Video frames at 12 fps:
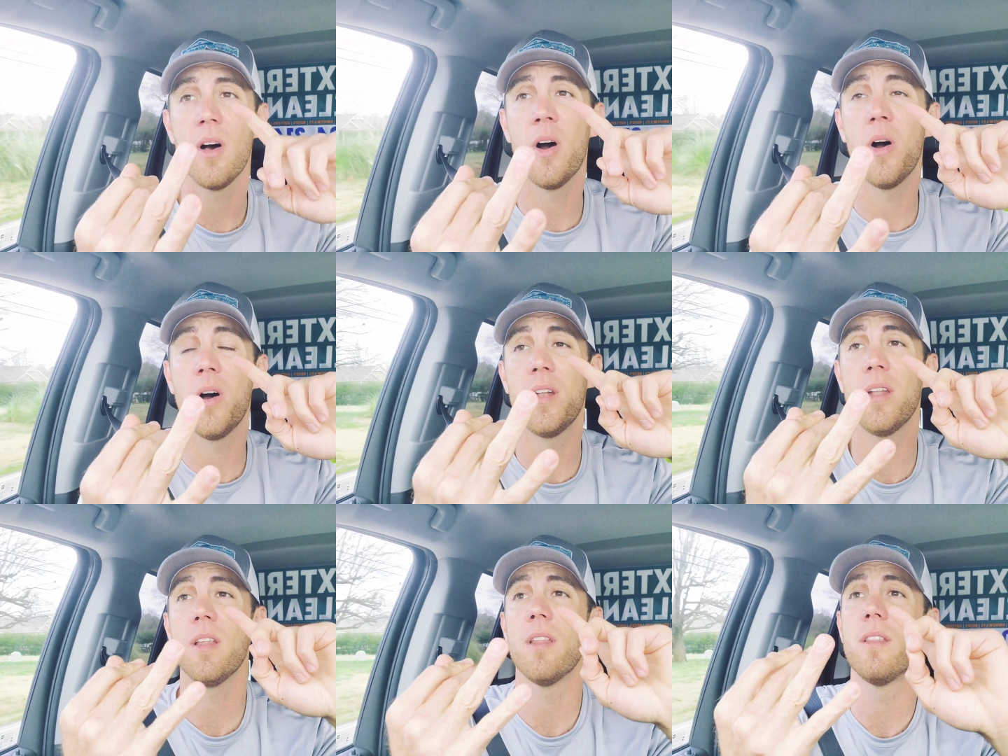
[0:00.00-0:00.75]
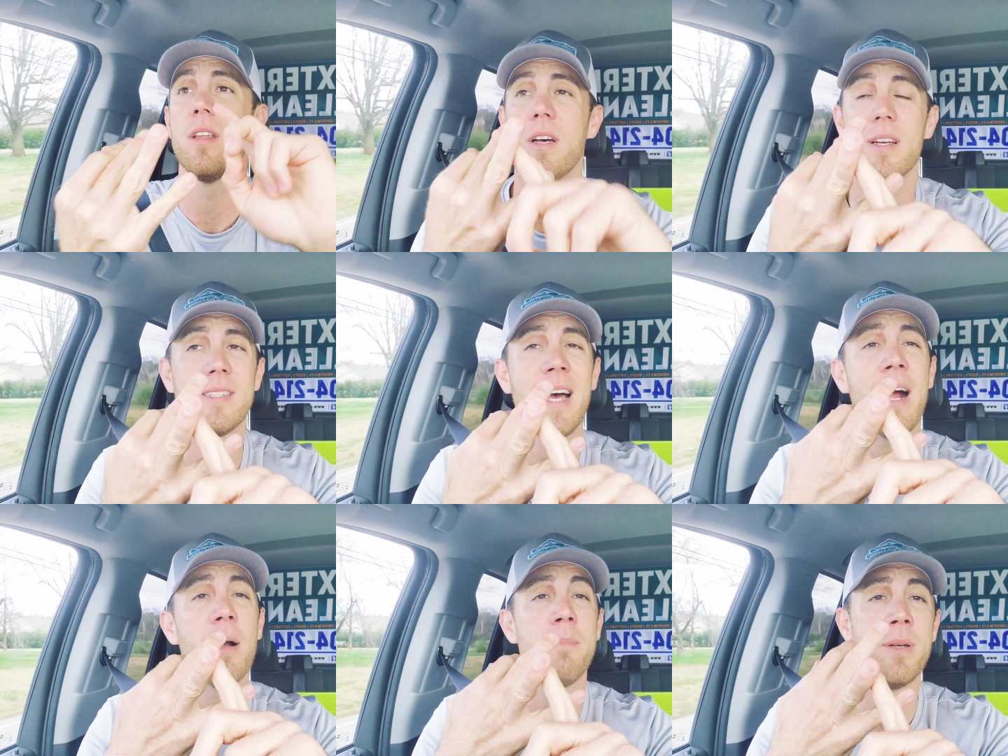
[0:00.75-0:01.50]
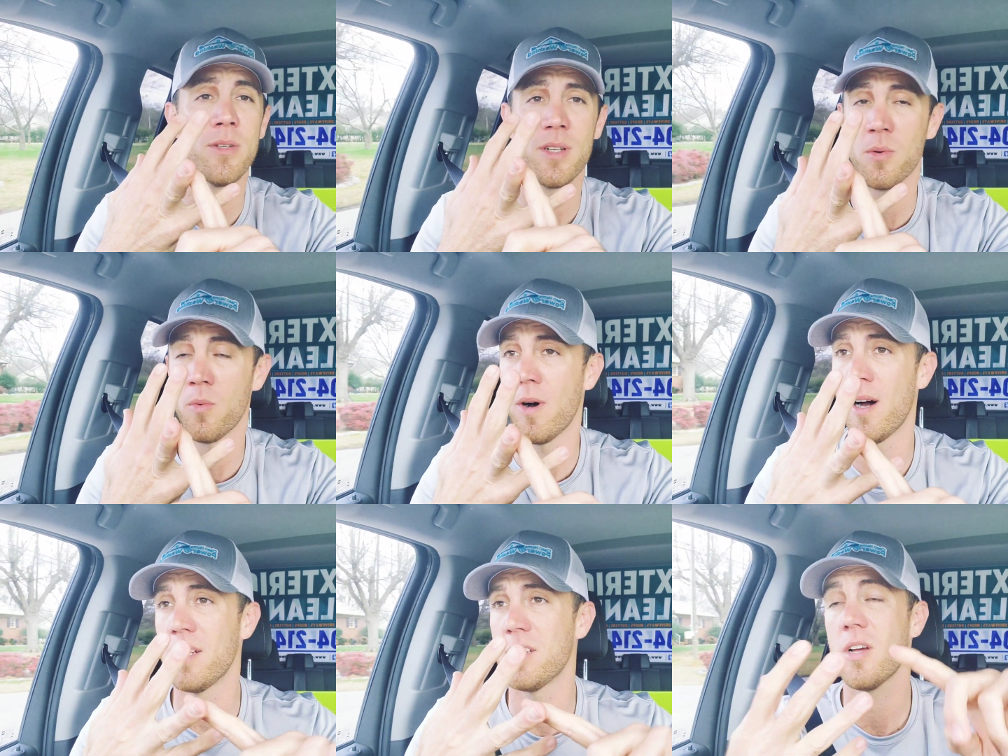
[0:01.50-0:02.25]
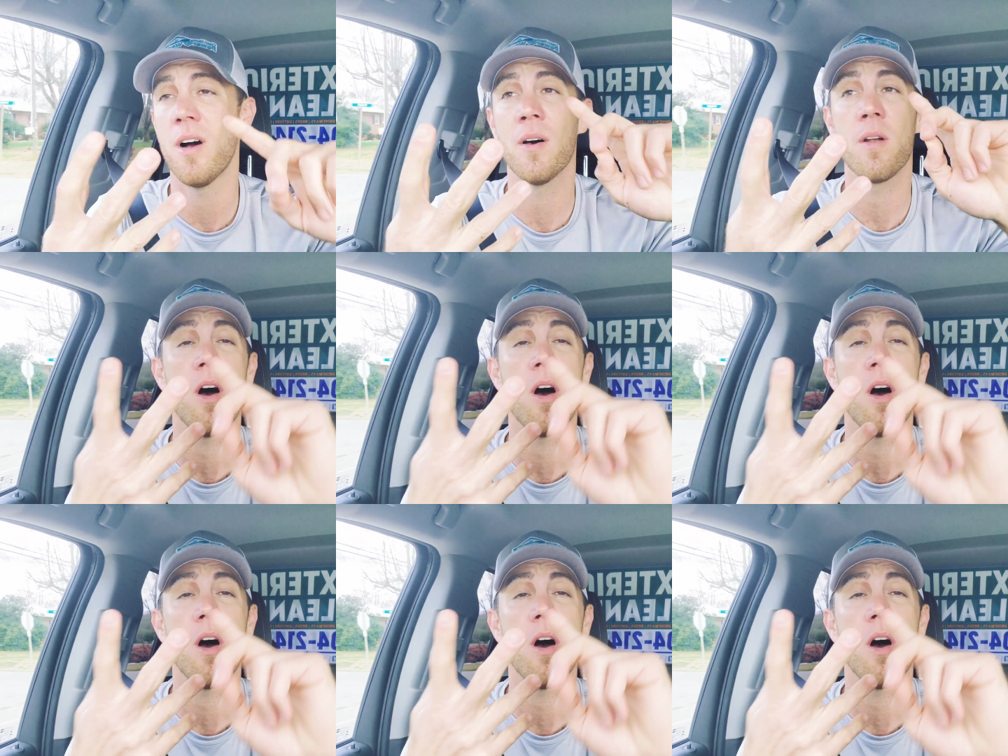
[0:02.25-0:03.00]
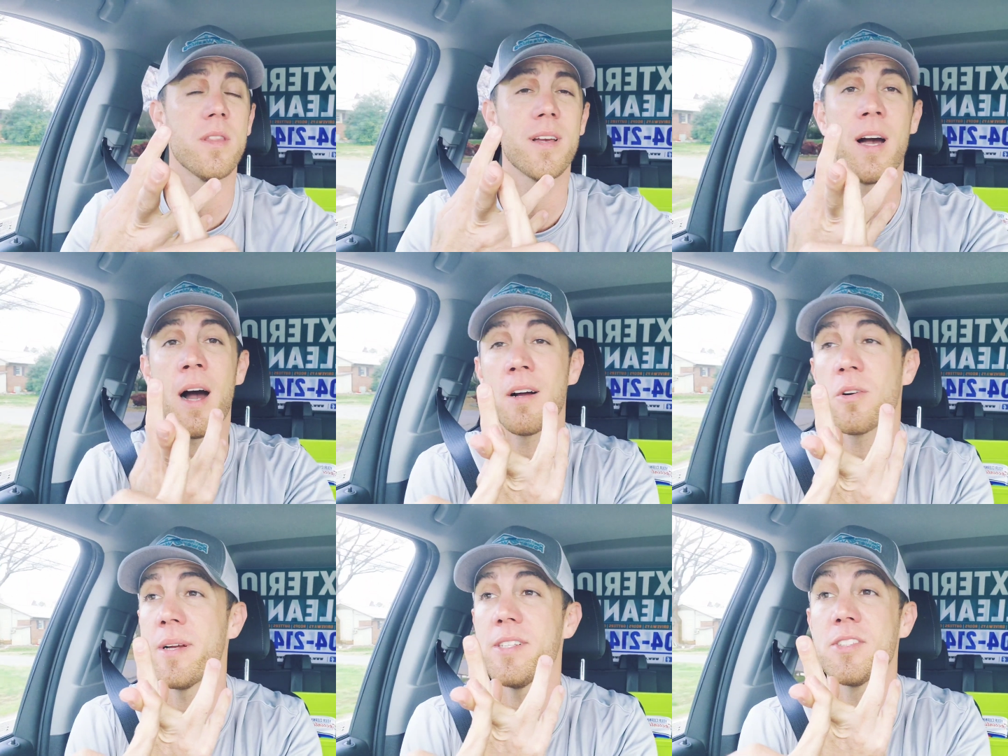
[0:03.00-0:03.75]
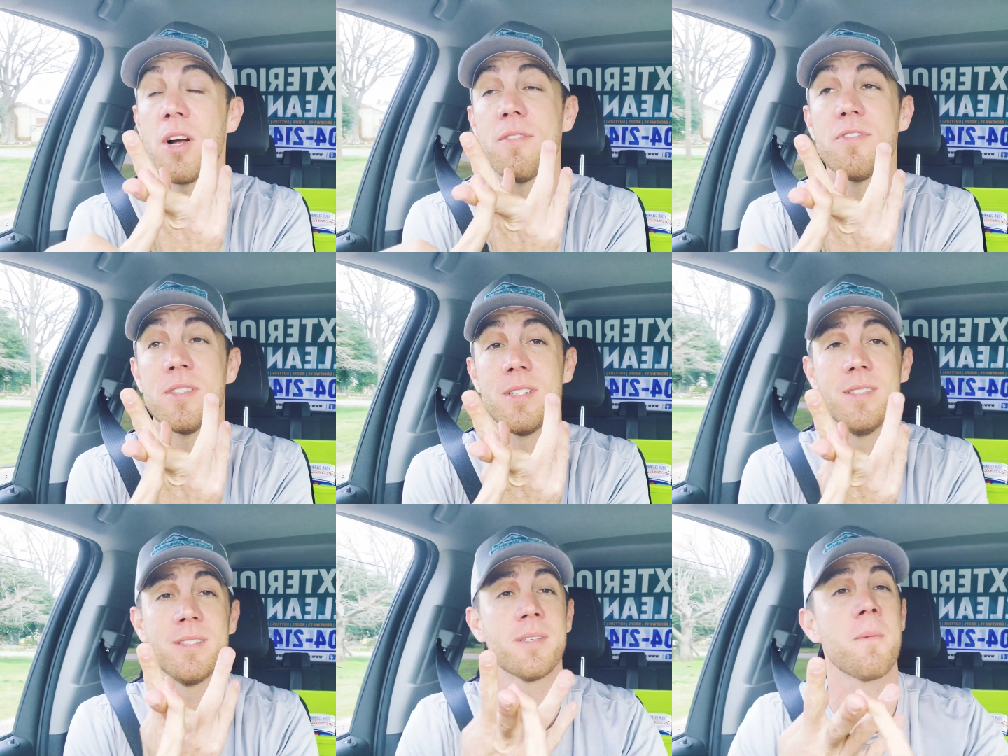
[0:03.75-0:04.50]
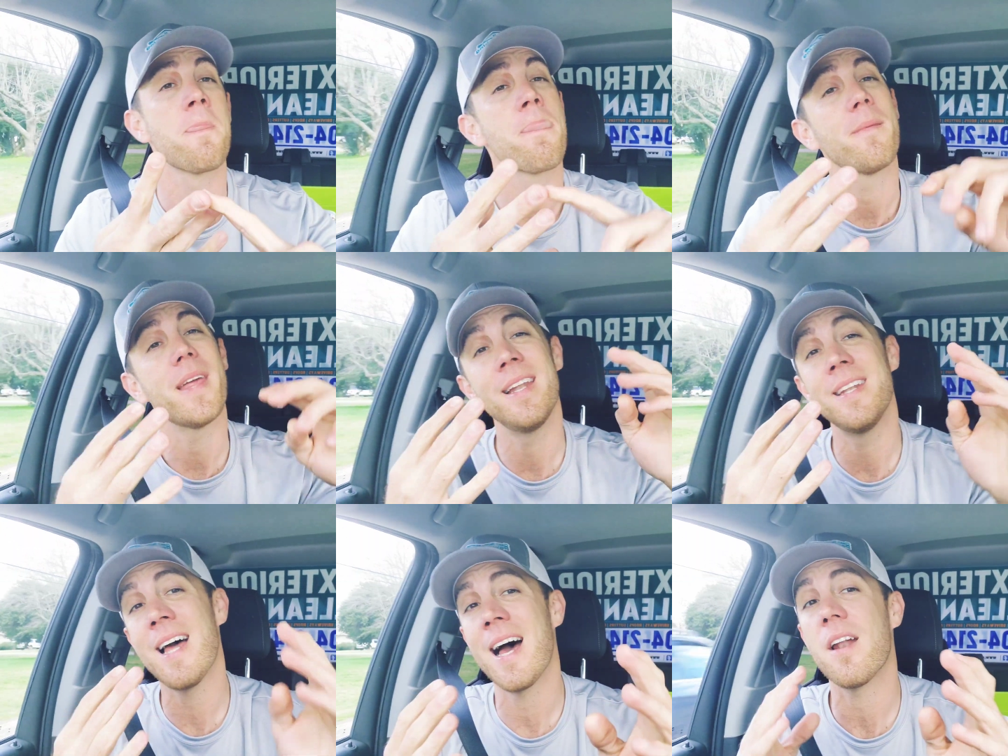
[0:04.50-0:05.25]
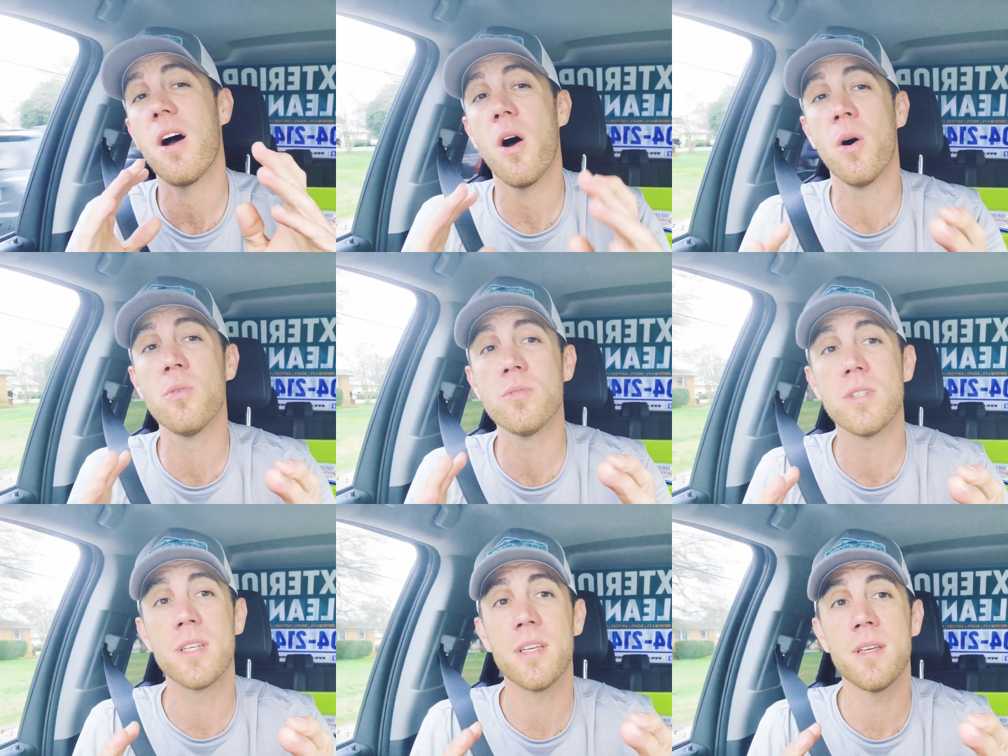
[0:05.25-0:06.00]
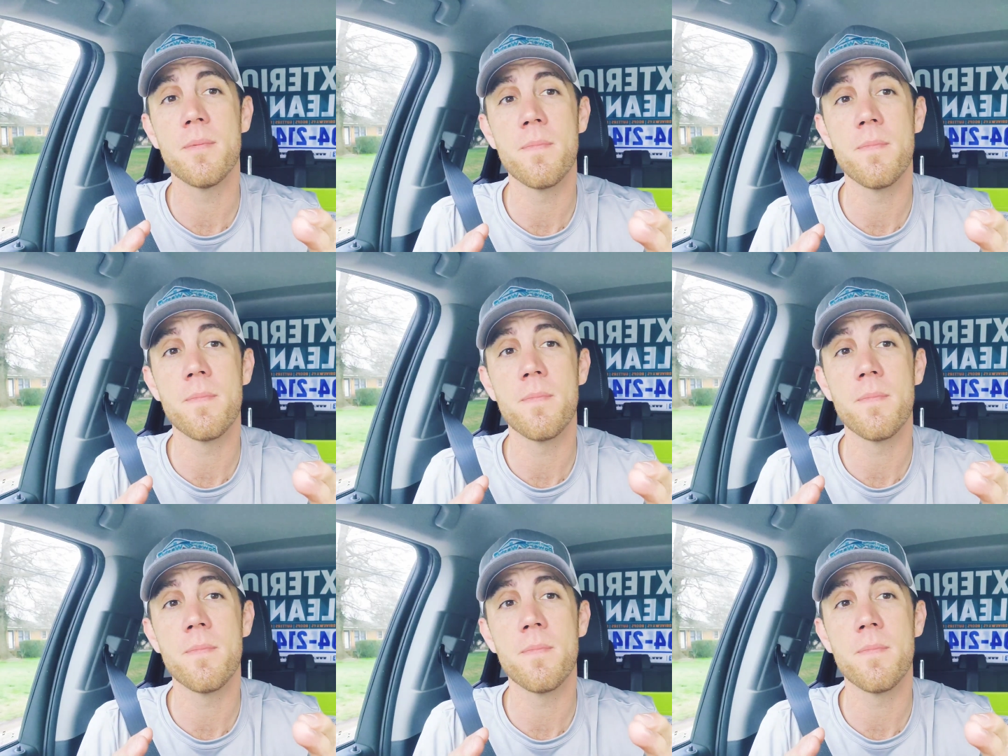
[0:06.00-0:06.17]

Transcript: on the entire building wash, on all the concrete surfaces. And not only